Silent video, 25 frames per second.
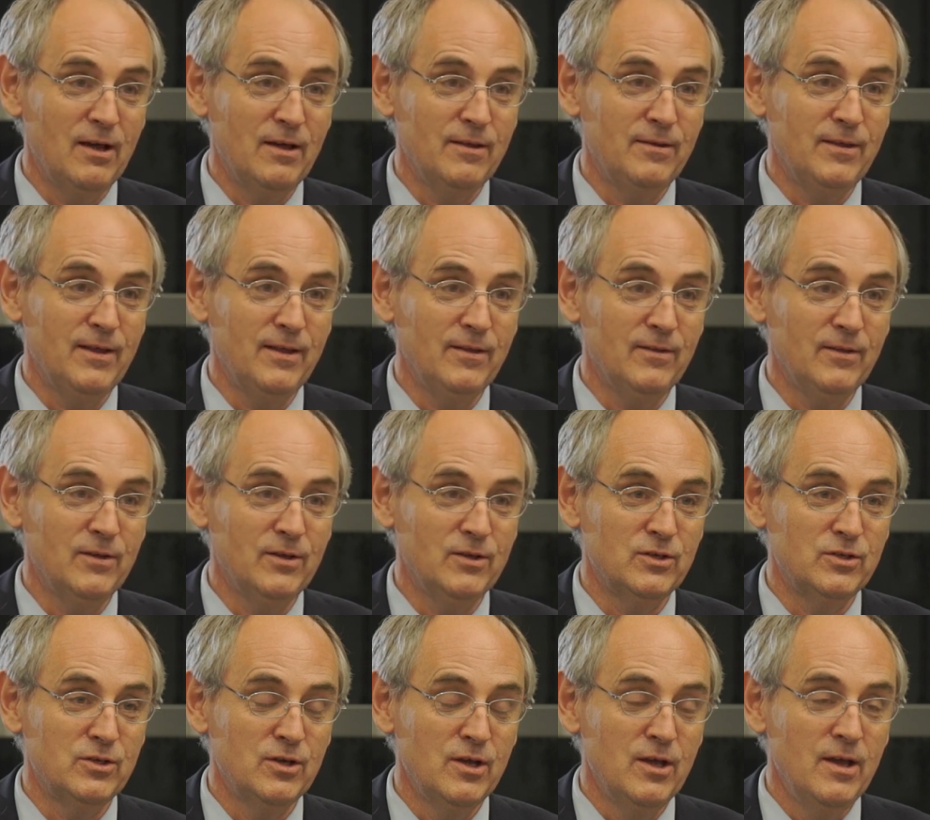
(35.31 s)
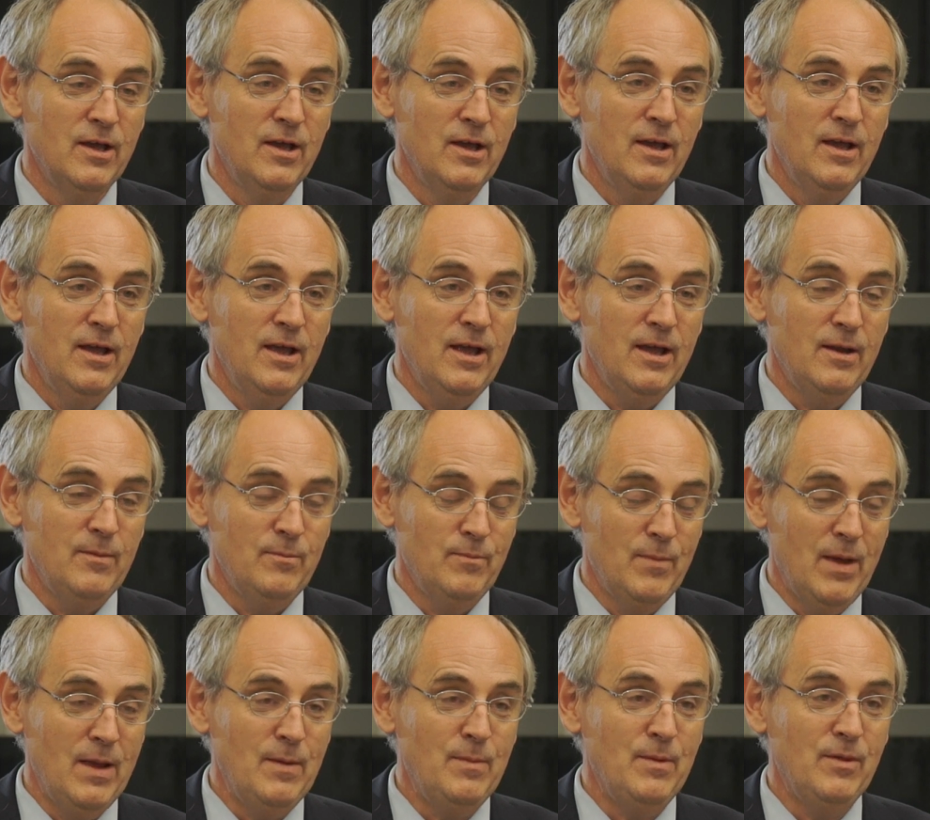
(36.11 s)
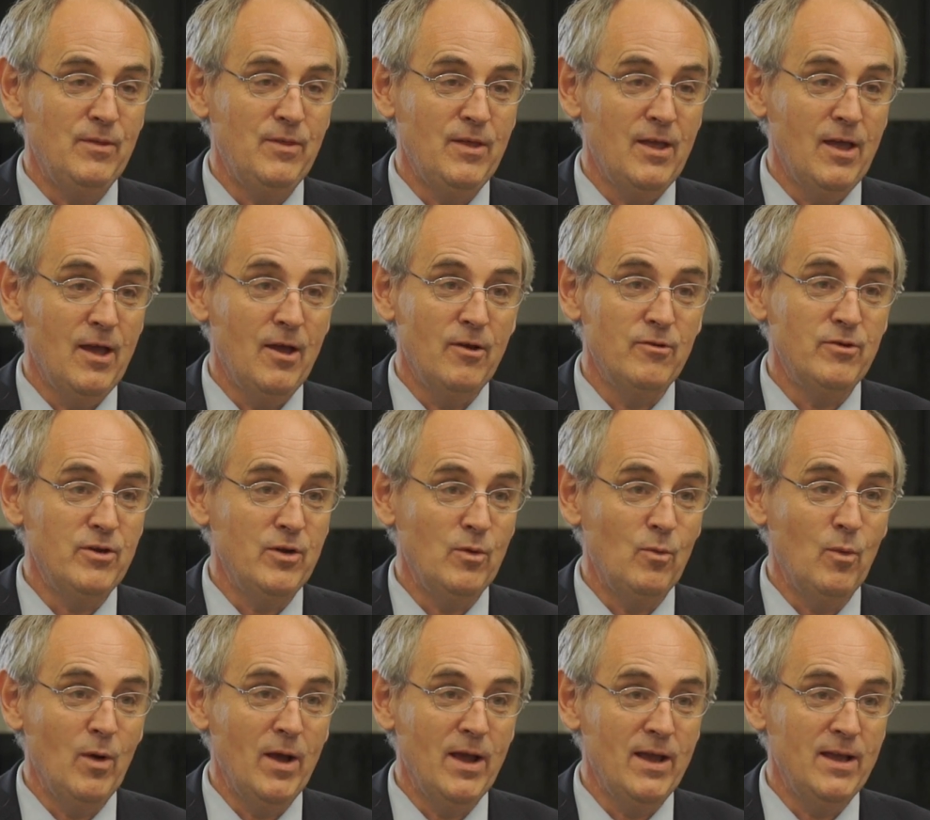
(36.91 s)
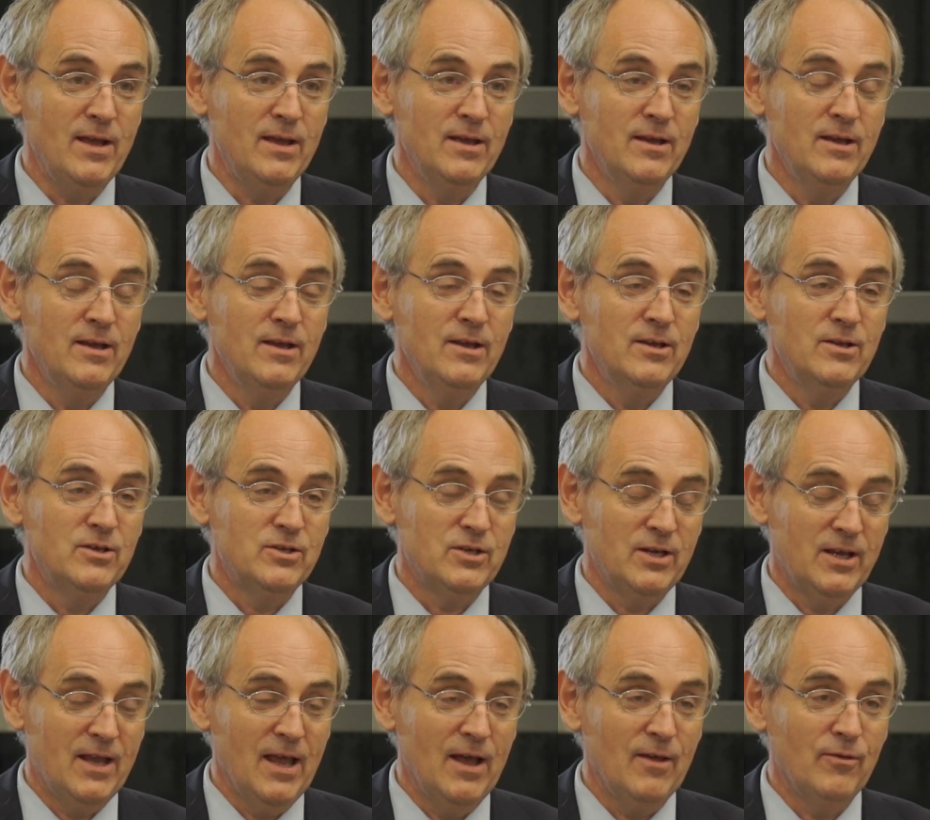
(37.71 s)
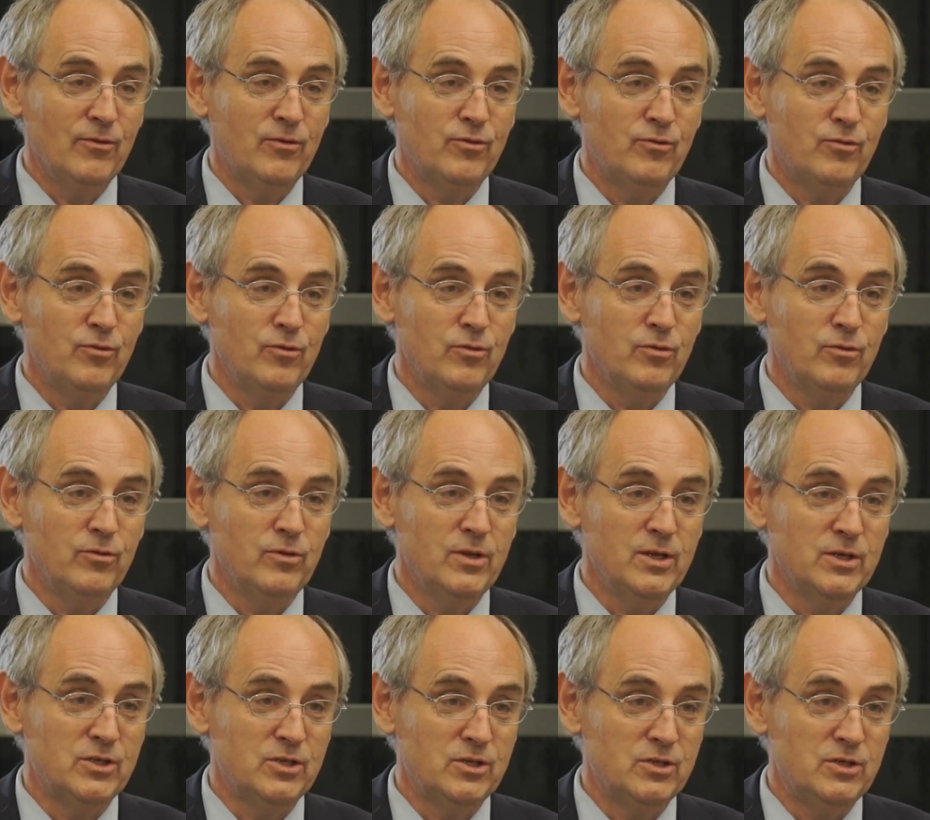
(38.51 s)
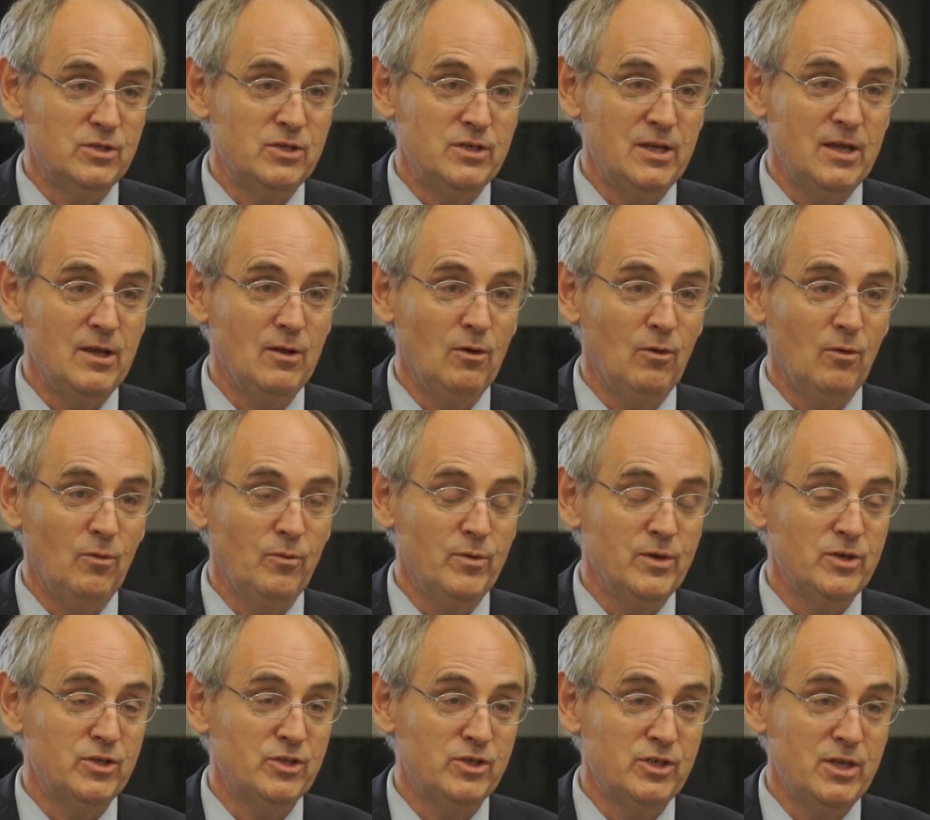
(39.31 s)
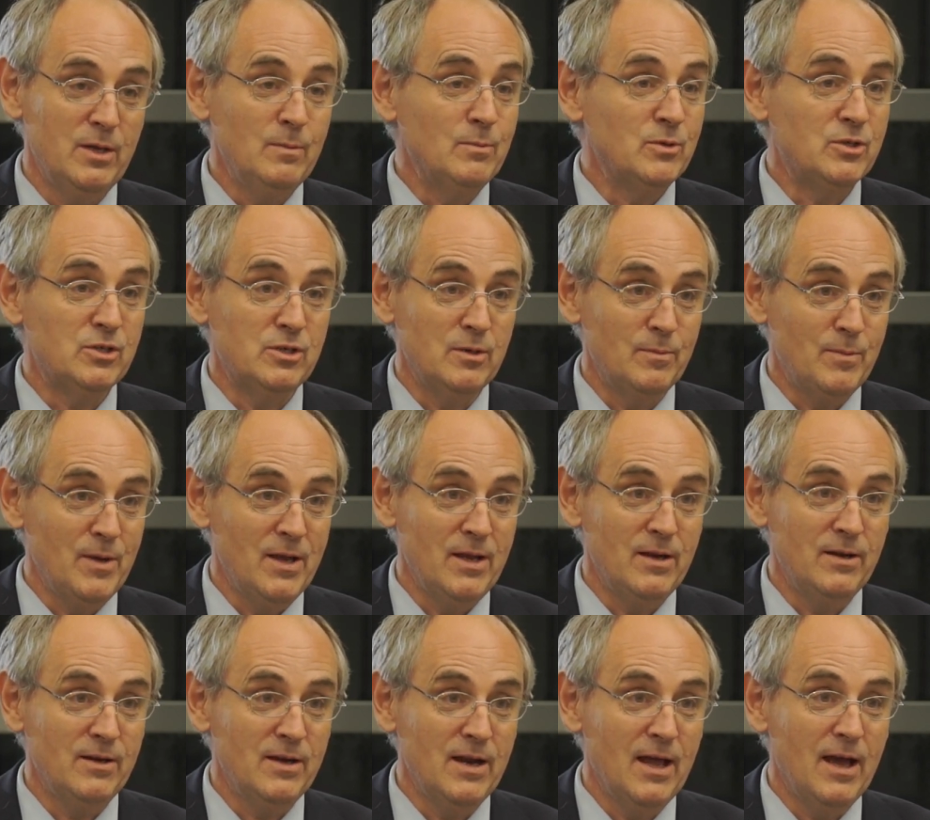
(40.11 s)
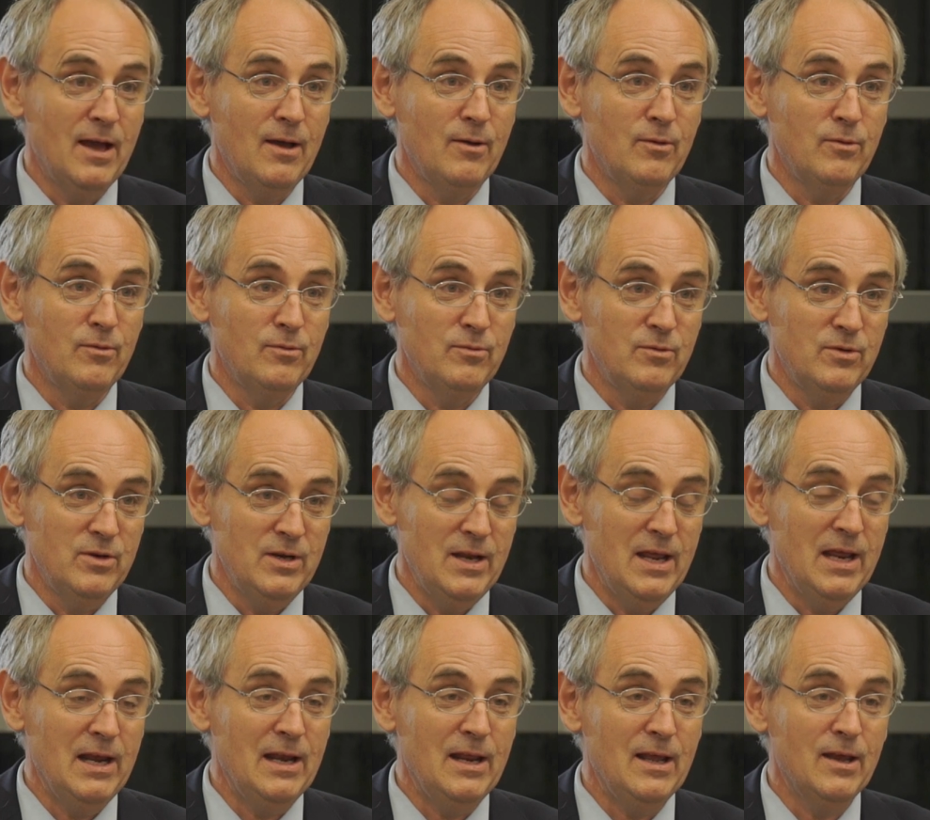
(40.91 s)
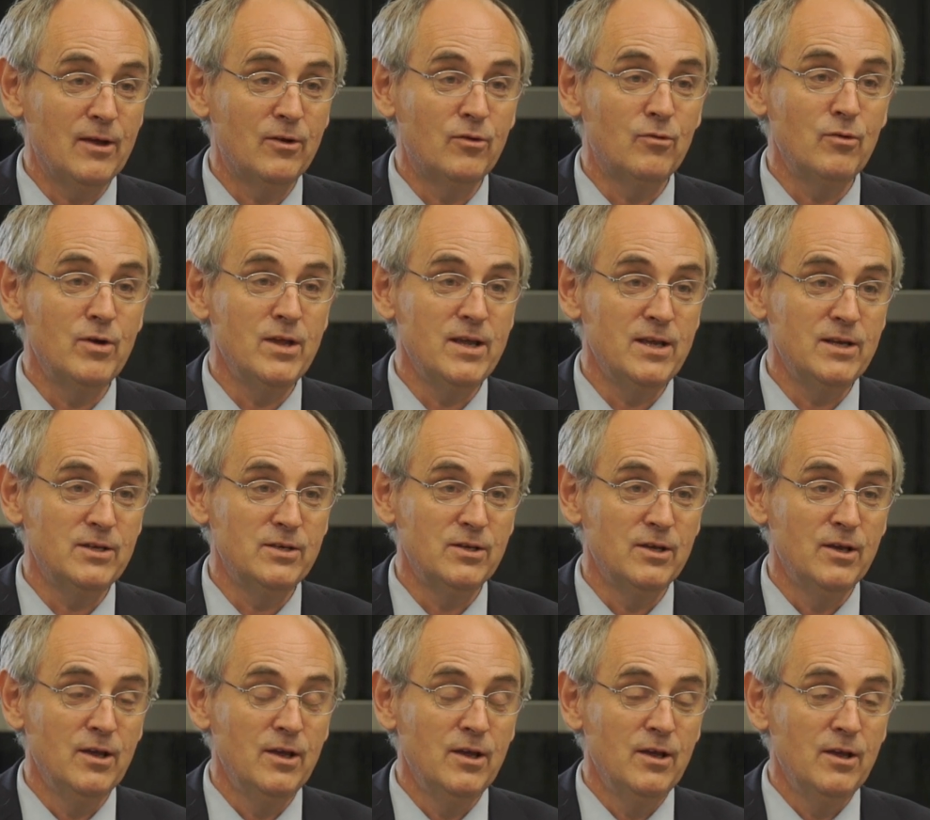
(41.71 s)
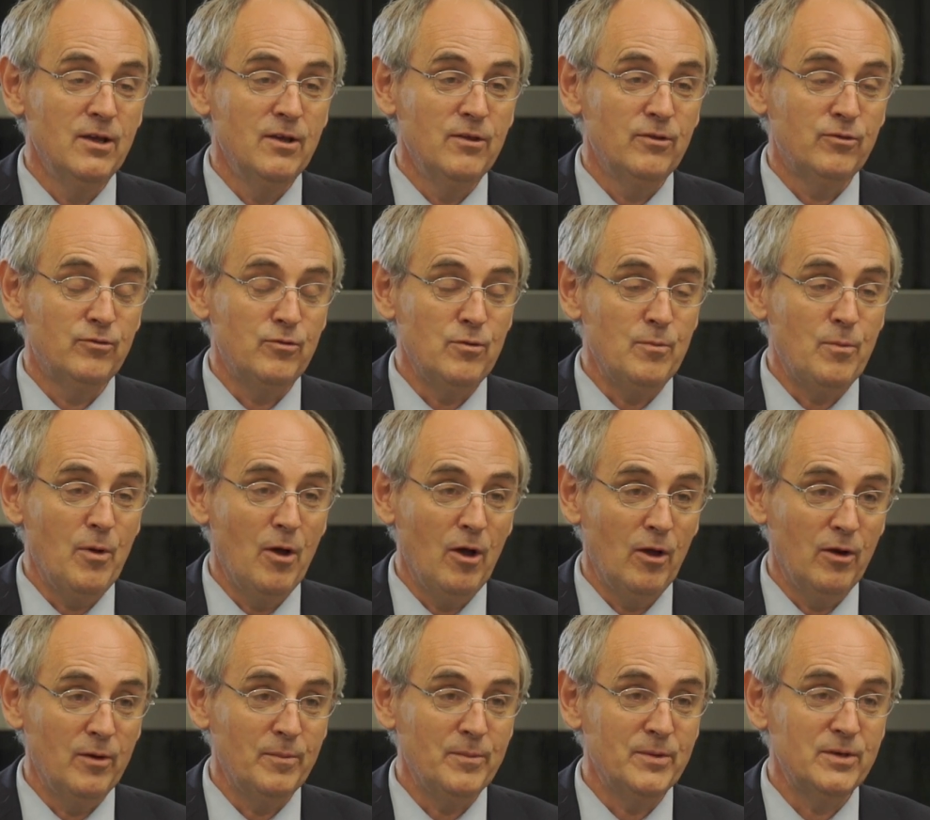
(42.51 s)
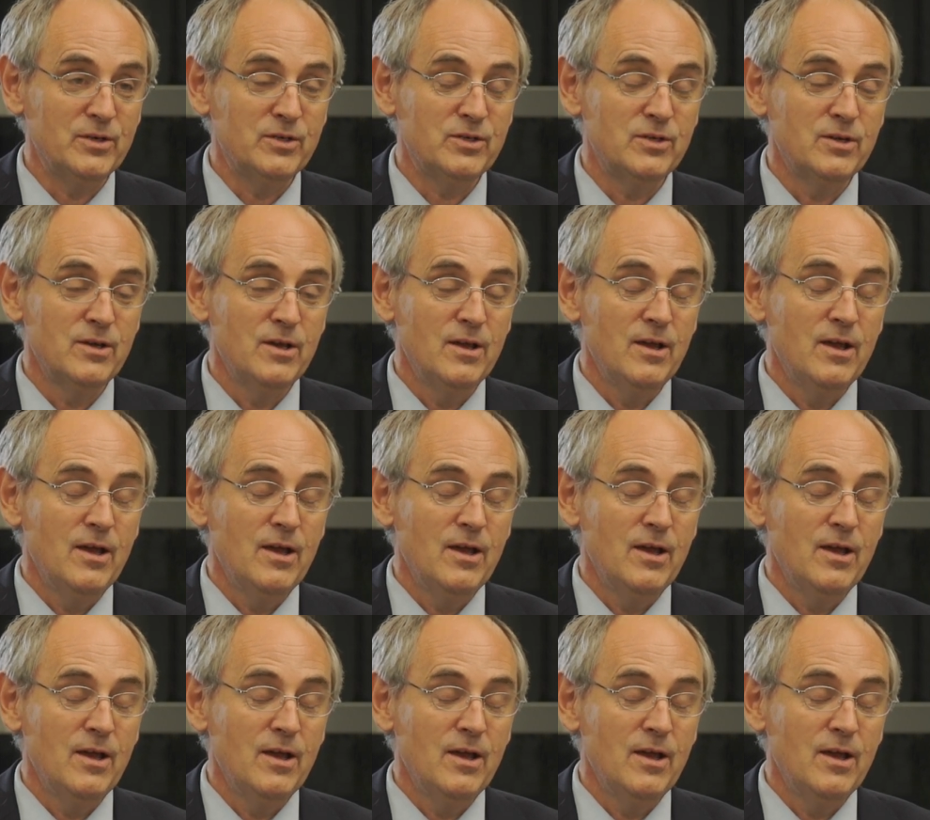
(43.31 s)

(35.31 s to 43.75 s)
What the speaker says: I think that it may be the only way to get through this deal, which seems to be now nearly agreed through Parliament,